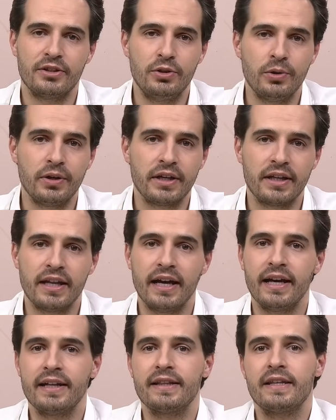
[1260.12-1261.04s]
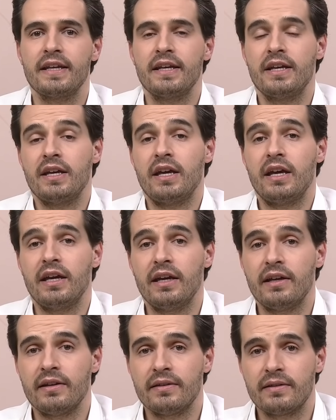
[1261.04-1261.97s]
doing that.
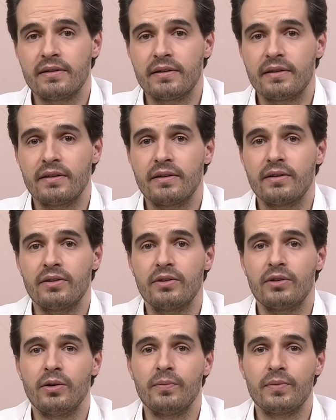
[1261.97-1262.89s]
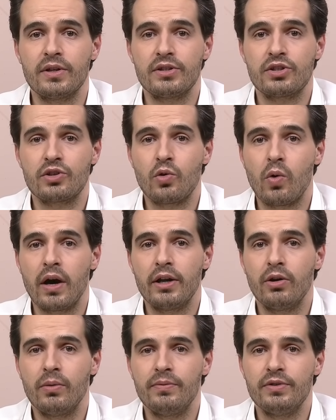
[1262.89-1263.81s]
And it's
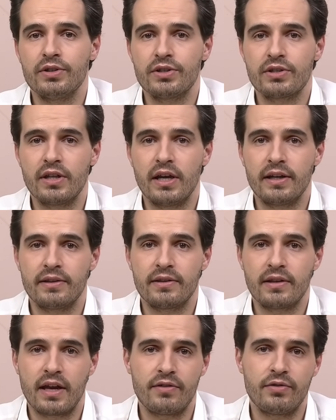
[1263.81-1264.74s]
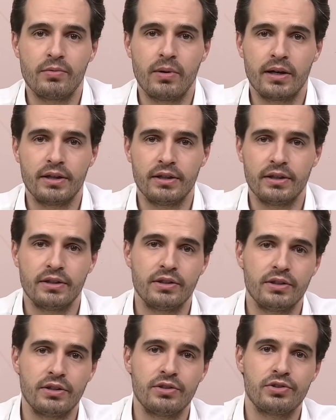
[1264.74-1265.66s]
quite obvious that everybody in
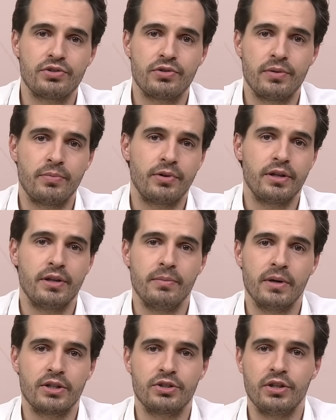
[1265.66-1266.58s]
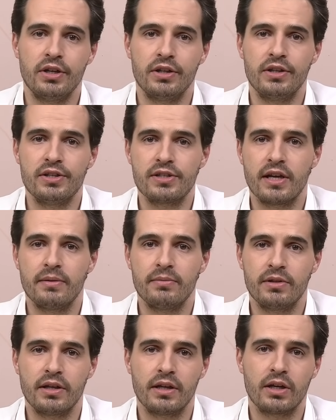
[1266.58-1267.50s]
the industry pretty much did the same
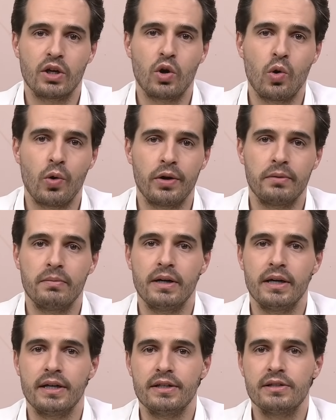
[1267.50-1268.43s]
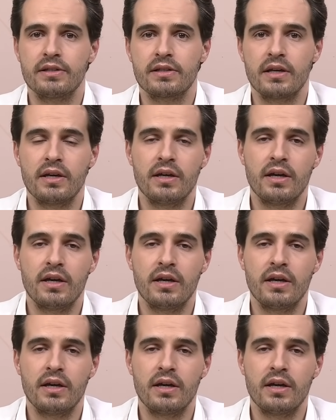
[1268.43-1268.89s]
thing. Coinbase,